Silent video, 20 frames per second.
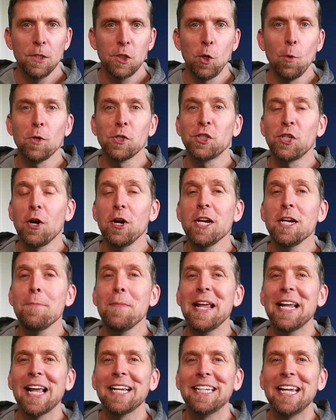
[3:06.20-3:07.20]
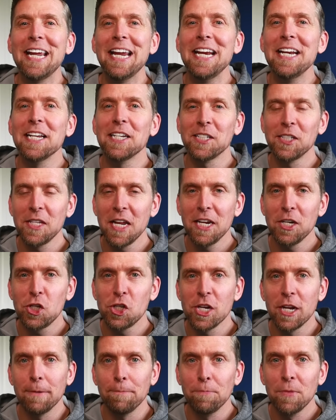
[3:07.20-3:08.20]
So we're starting to make a key
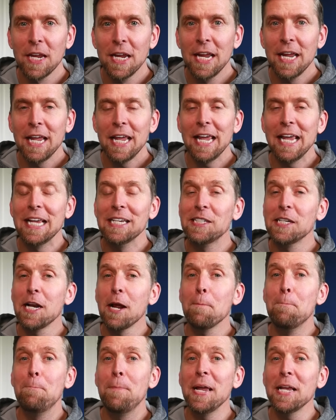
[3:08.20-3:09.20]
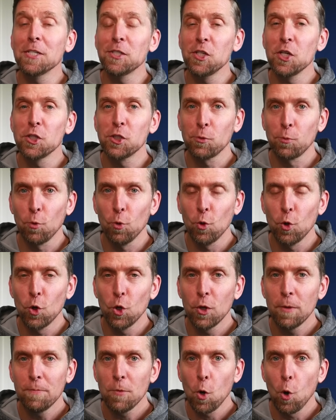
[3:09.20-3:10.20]
distinction. Is it a business
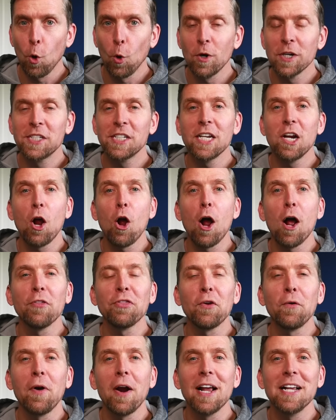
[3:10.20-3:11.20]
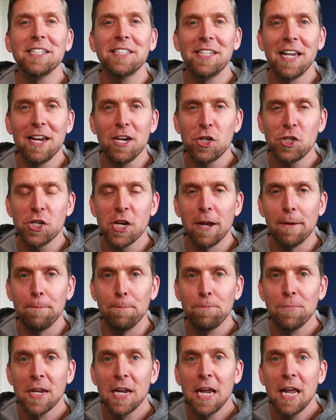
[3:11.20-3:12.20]
rule or is it
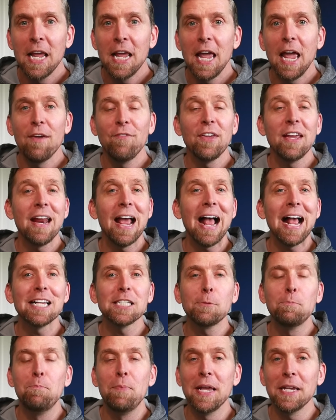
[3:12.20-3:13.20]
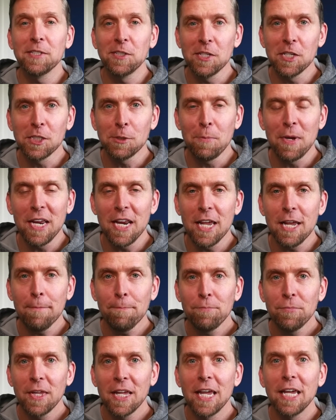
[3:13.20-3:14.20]
authorization? If it has business
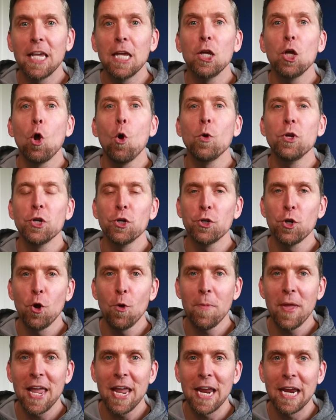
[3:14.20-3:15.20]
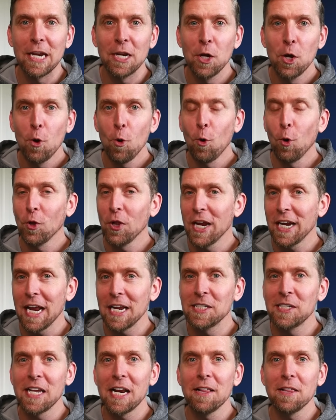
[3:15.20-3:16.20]
meaning, it can go in your domain. Or like I
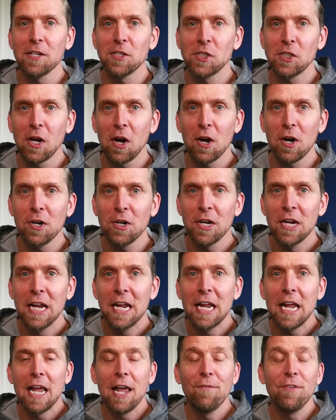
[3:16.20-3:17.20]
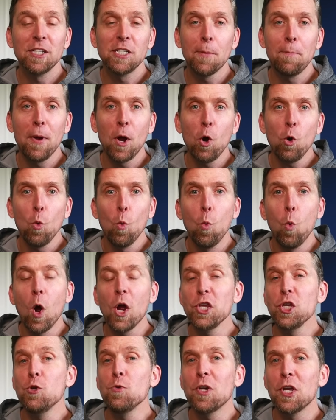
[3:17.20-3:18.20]
said at the start, if it's about
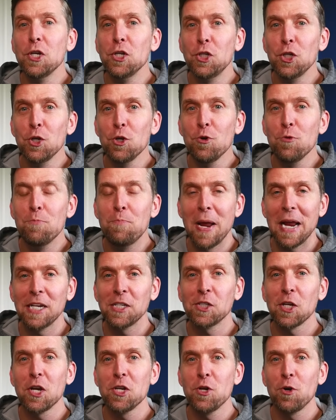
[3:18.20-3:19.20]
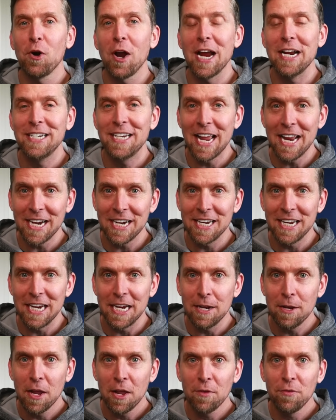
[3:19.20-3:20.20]
what you can do based on your
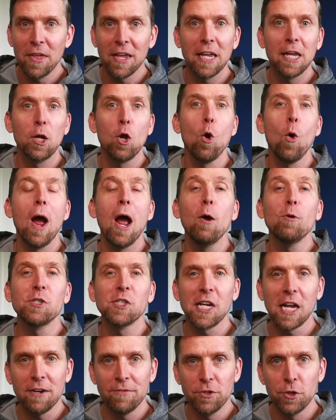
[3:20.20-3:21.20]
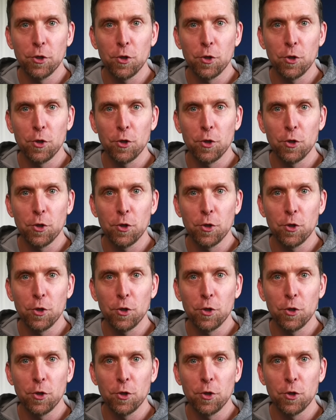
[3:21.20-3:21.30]
identity, they can go outside of your